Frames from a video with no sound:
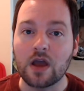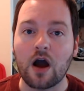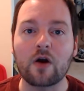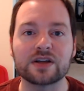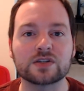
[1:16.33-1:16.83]

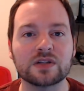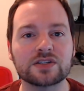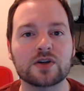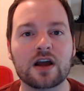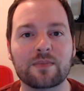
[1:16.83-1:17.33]
Alright, so let's
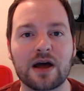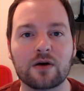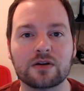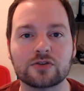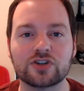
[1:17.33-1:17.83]
talk
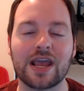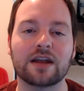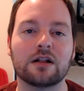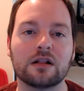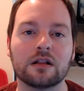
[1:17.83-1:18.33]
about
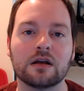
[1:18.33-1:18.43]
channel